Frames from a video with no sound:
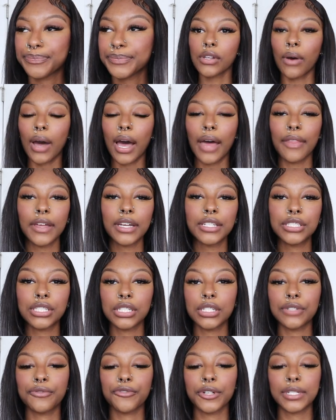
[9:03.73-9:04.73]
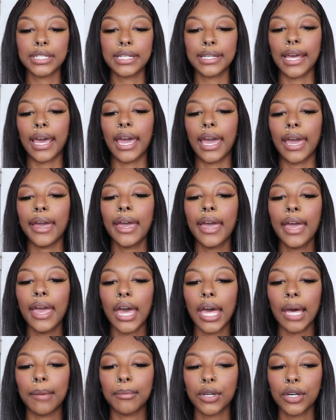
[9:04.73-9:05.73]
So on the agenda for today,
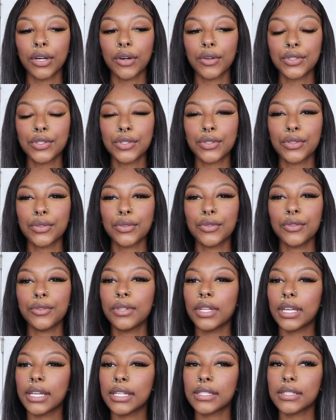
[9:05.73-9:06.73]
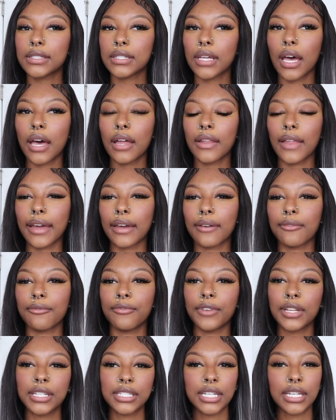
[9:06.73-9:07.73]
I'm gonna go to this like
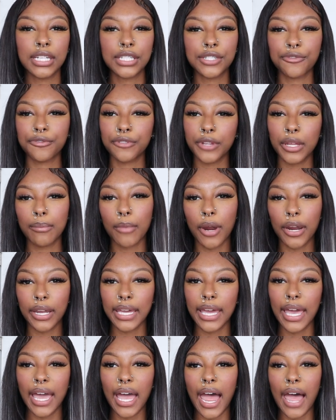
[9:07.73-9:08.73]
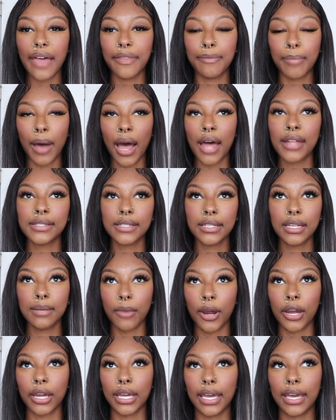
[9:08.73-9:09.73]
vintage flea market at Ponce City
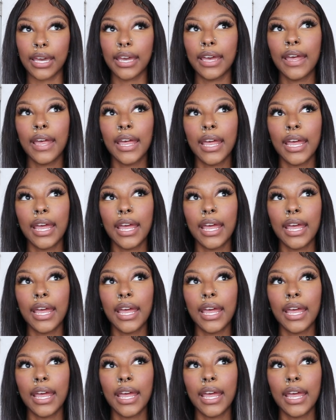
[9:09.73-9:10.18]
Market